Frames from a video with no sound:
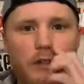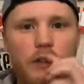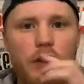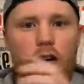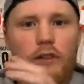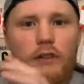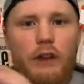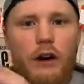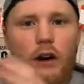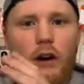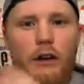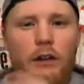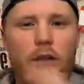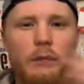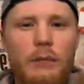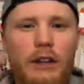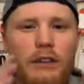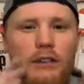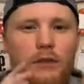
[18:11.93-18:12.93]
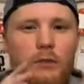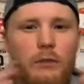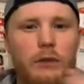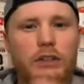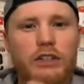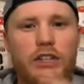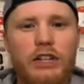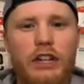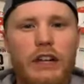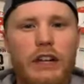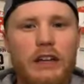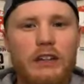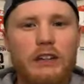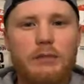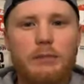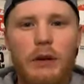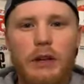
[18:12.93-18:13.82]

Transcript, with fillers: The, the arguments will change,